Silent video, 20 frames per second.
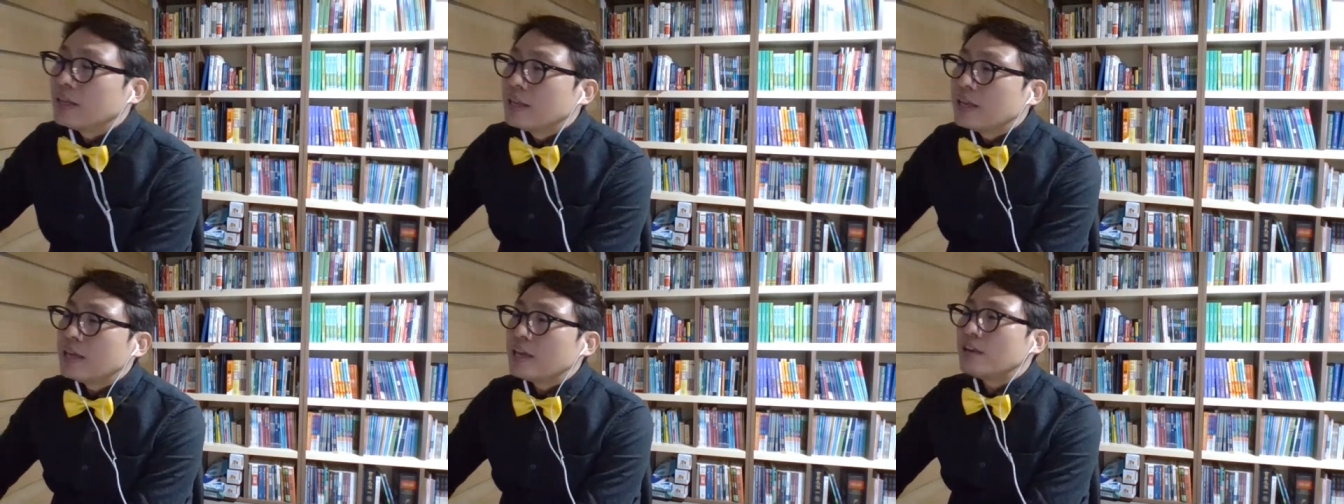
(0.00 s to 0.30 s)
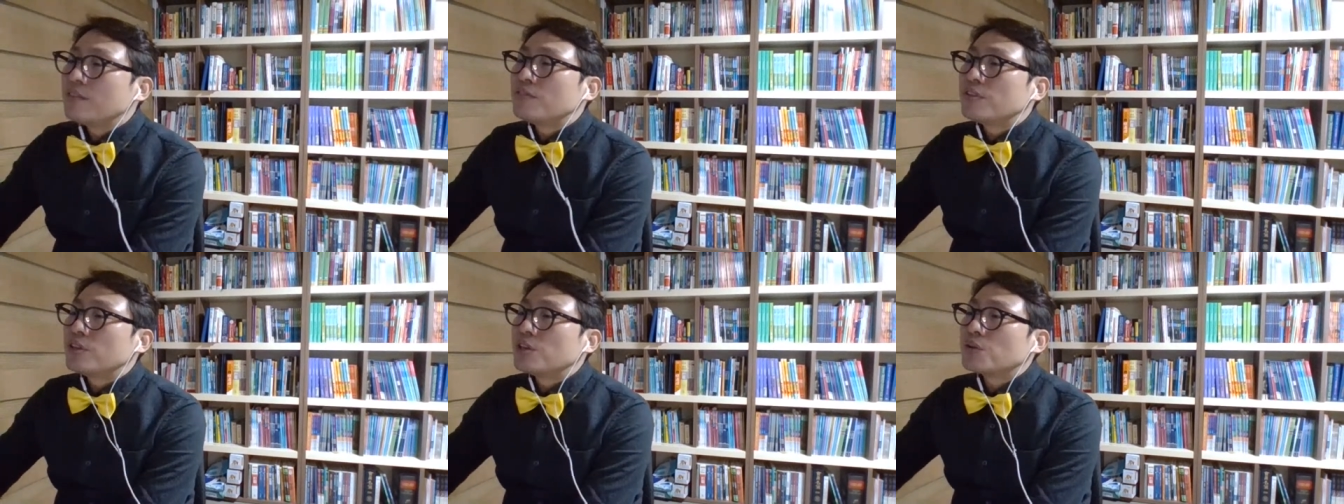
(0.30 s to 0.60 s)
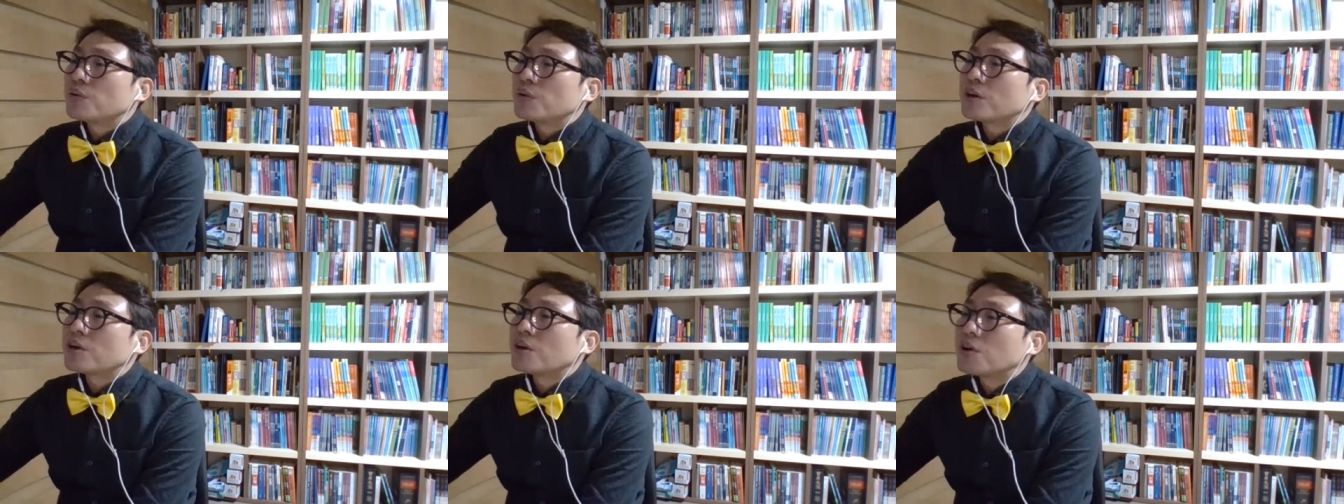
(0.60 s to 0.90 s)
leave
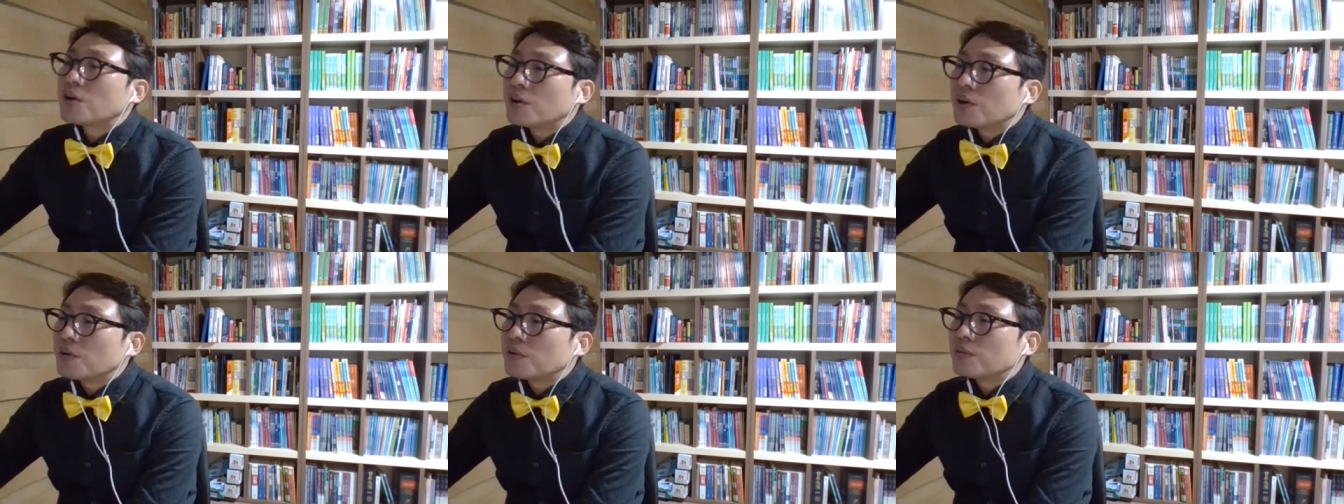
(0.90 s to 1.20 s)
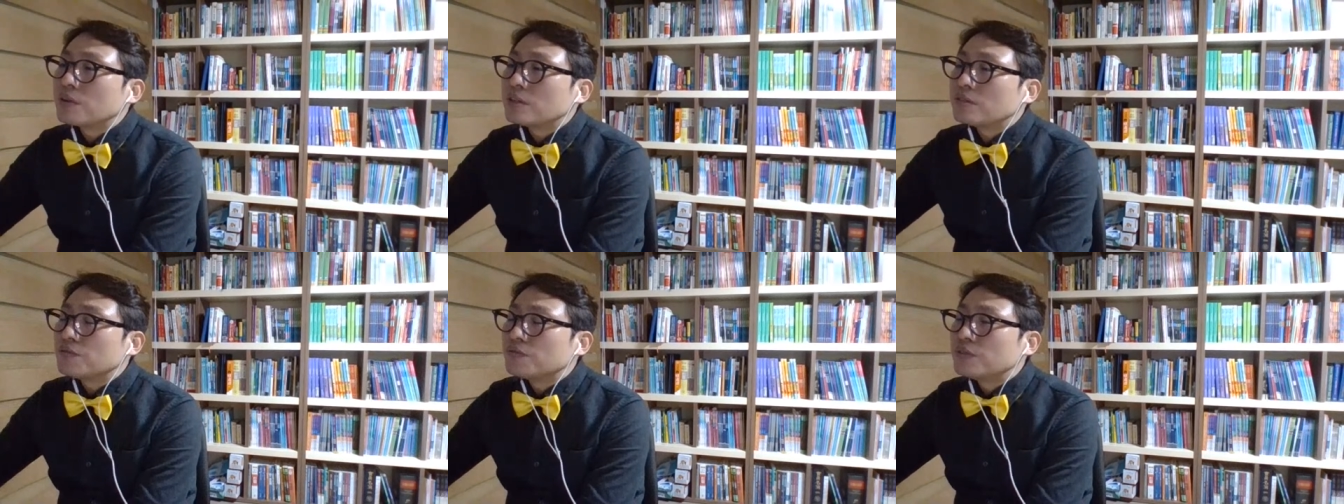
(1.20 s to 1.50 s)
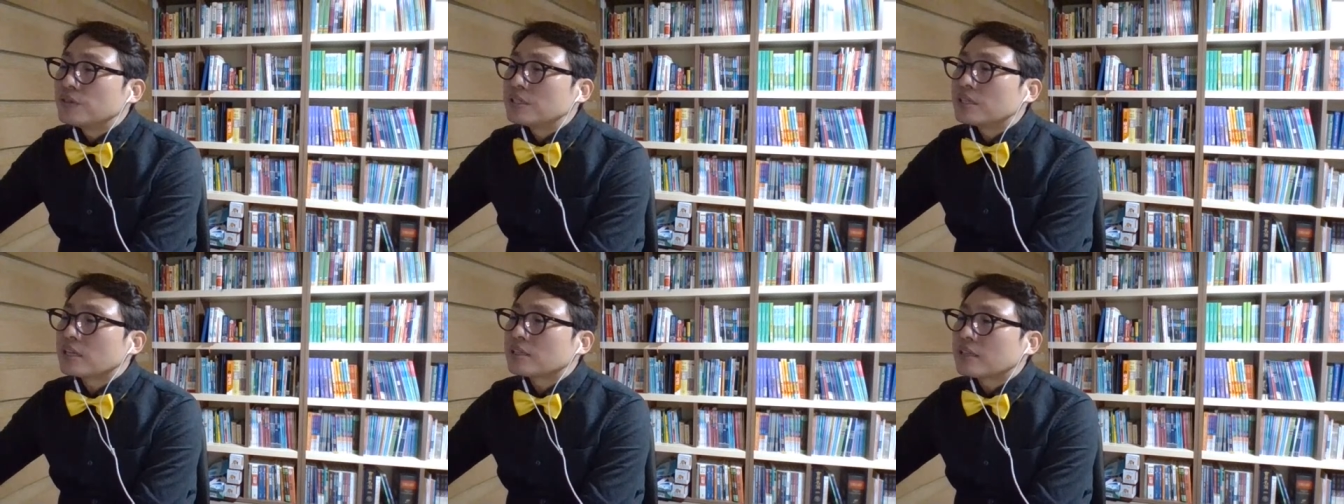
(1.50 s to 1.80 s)
your current
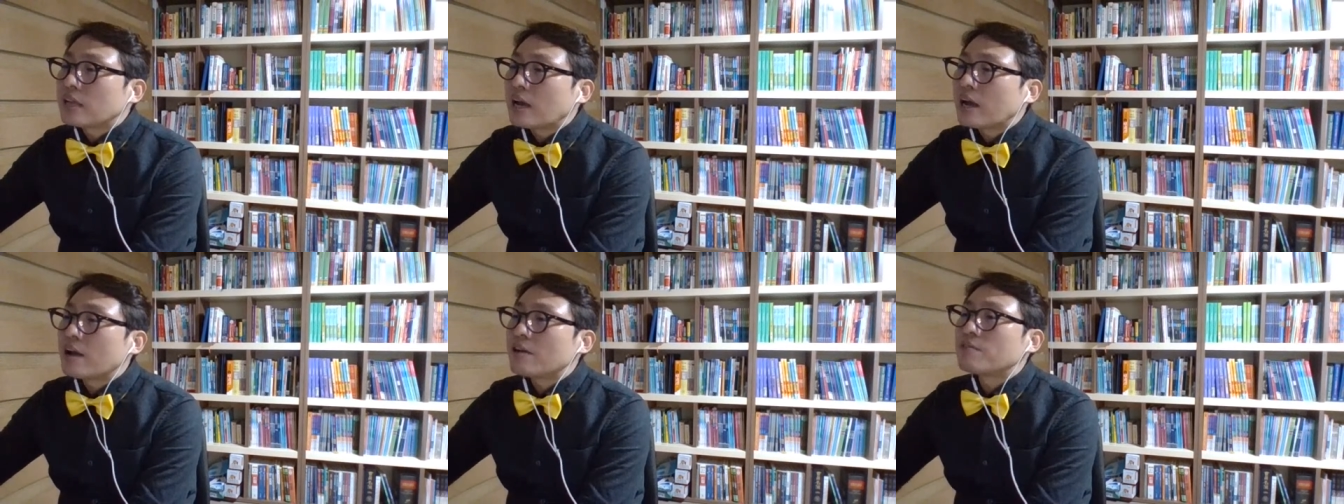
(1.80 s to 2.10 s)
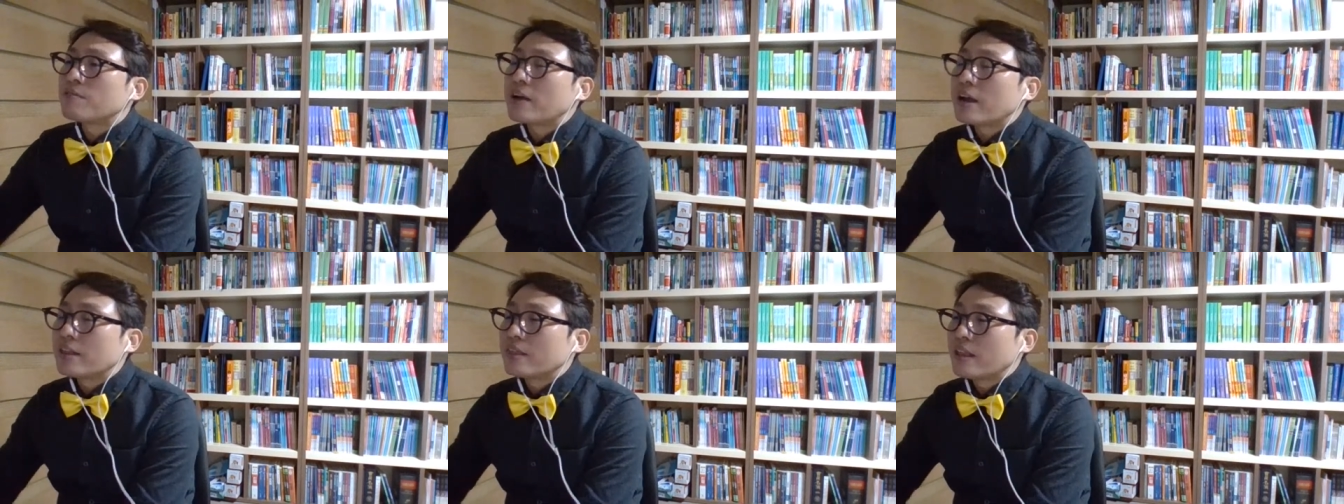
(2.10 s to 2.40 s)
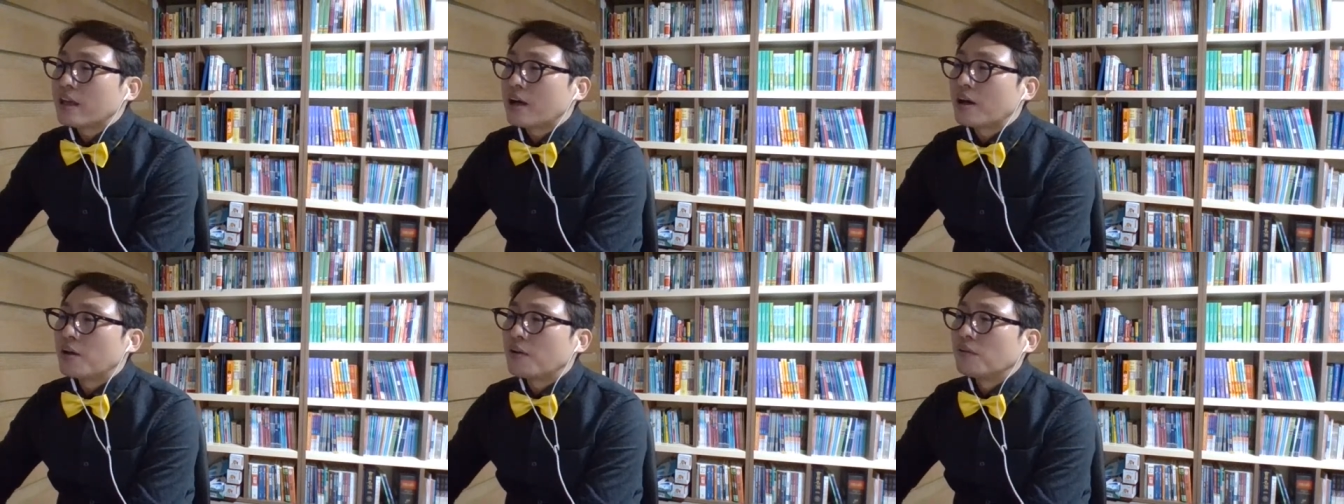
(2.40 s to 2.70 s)
visa type right
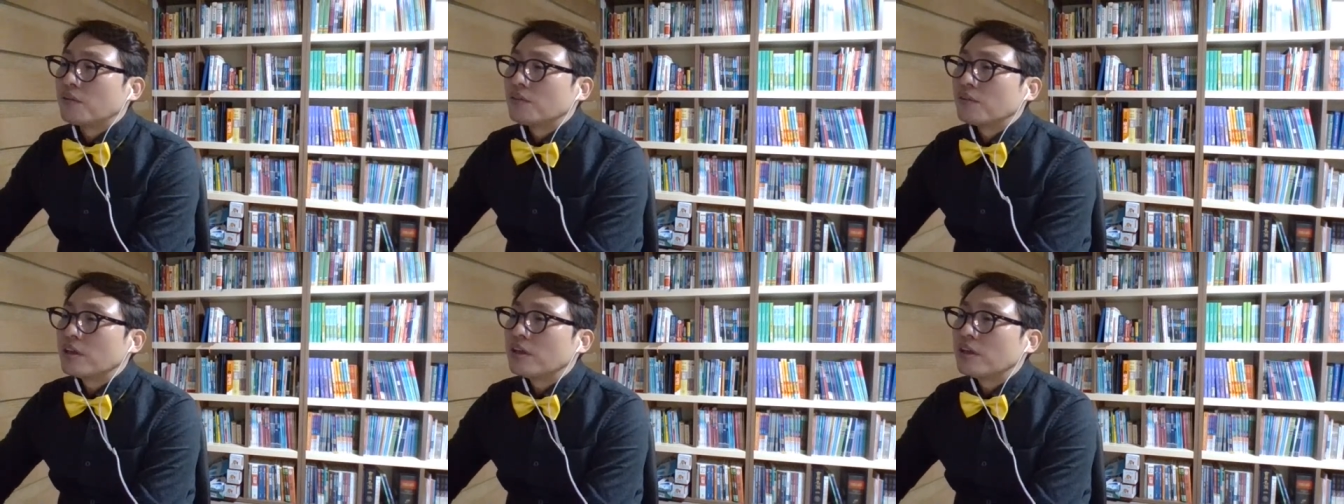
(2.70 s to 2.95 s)
now.